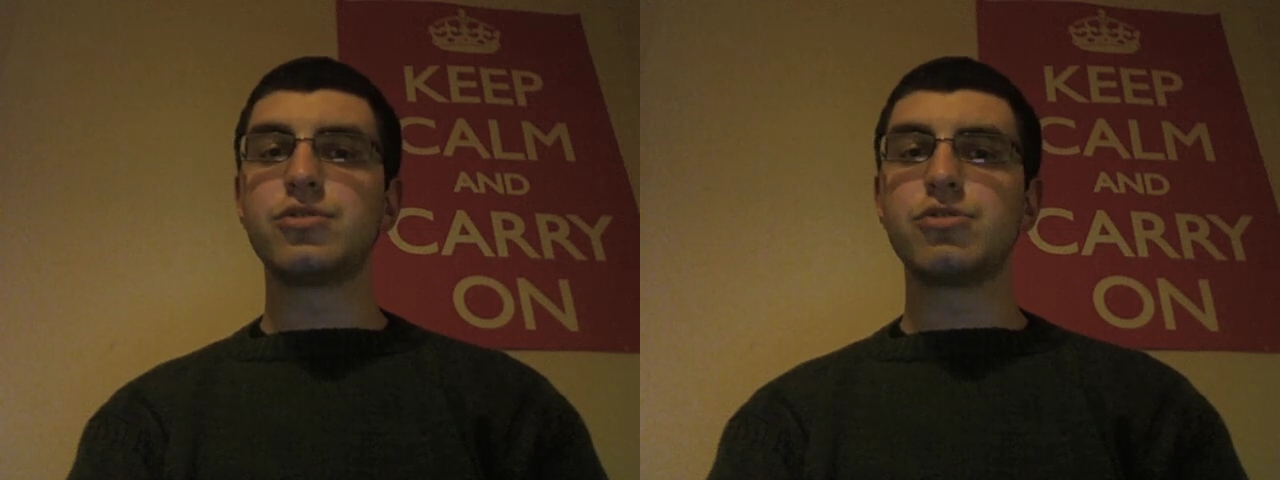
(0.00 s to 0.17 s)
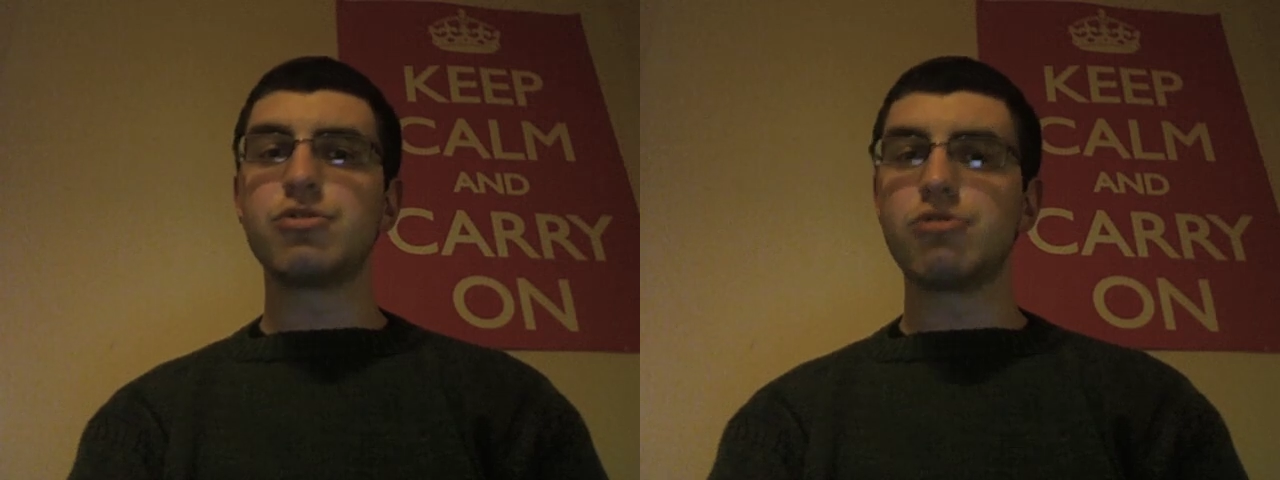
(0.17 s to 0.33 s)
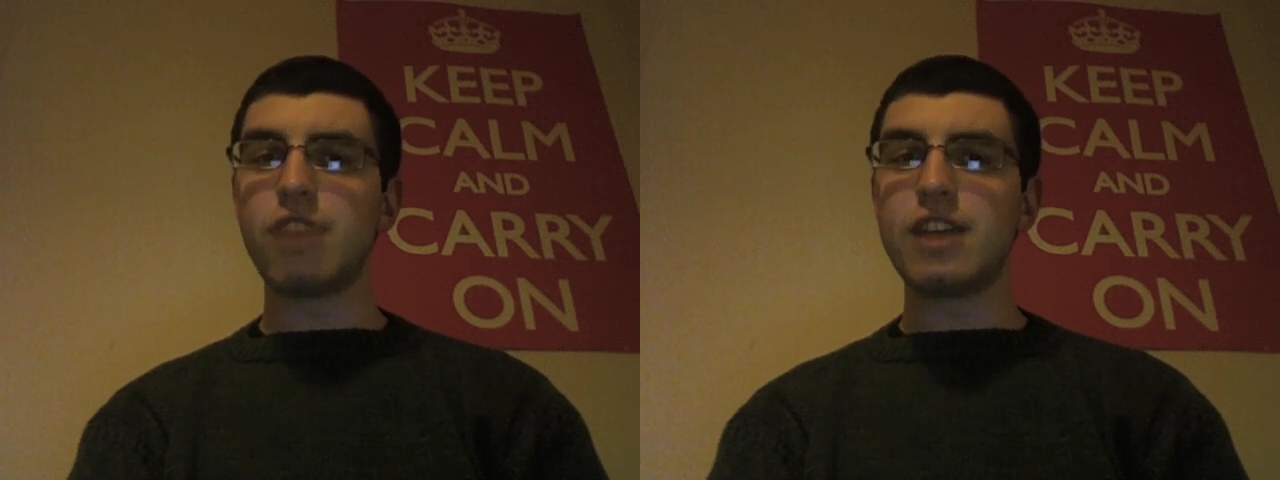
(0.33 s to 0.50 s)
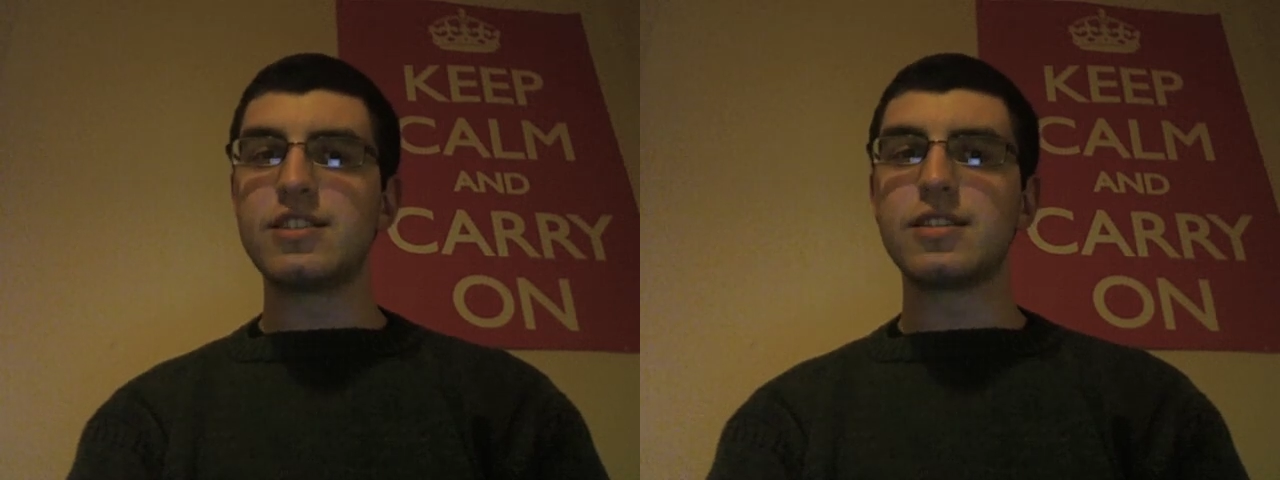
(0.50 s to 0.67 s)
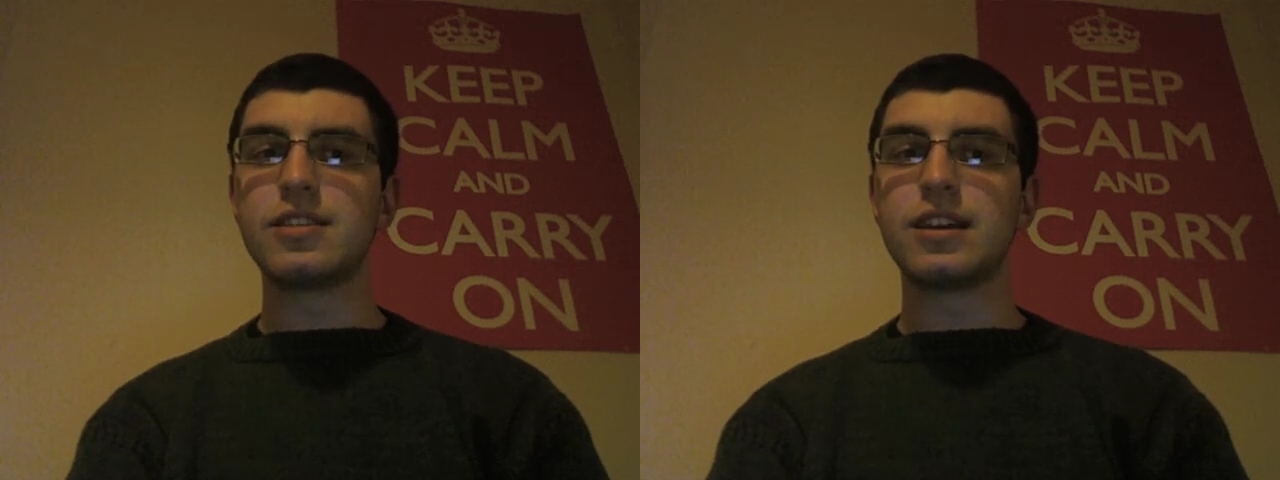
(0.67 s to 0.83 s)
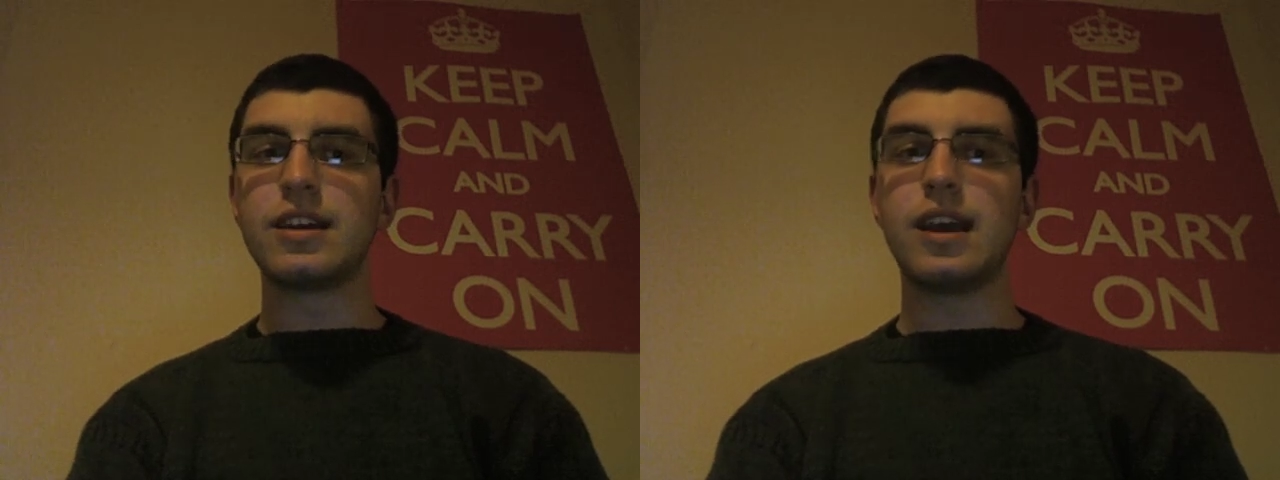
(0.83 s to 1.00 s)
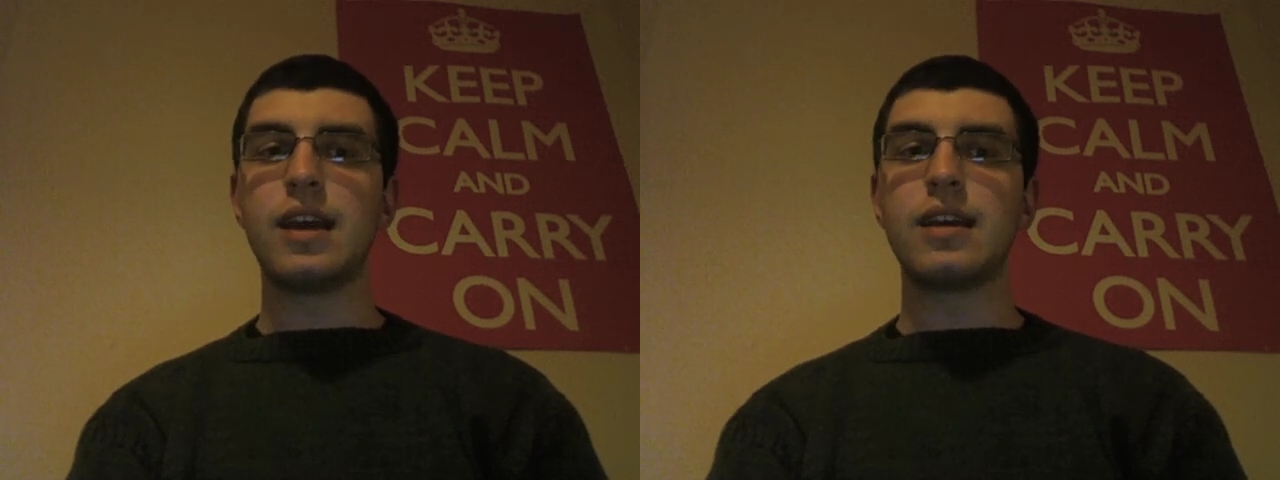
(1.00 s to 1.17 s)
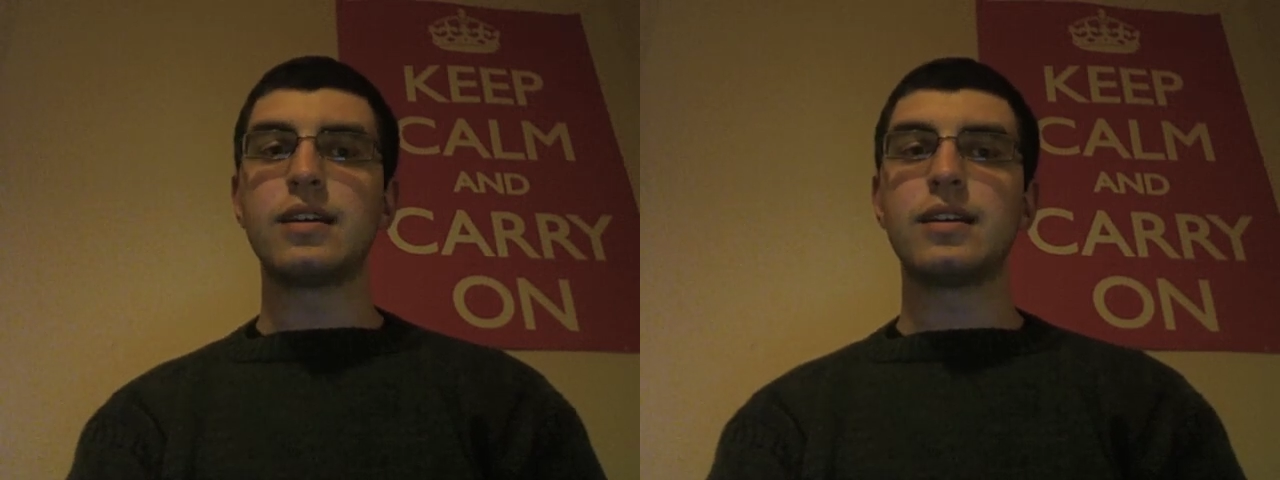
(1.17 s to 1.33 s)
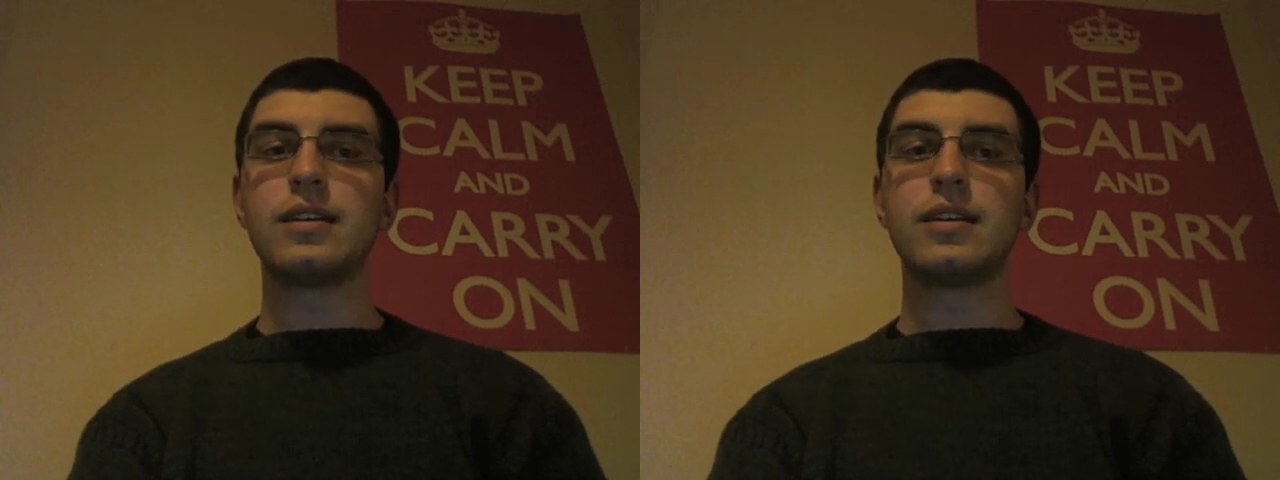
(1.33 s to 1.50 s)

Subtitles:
grew greater than the king.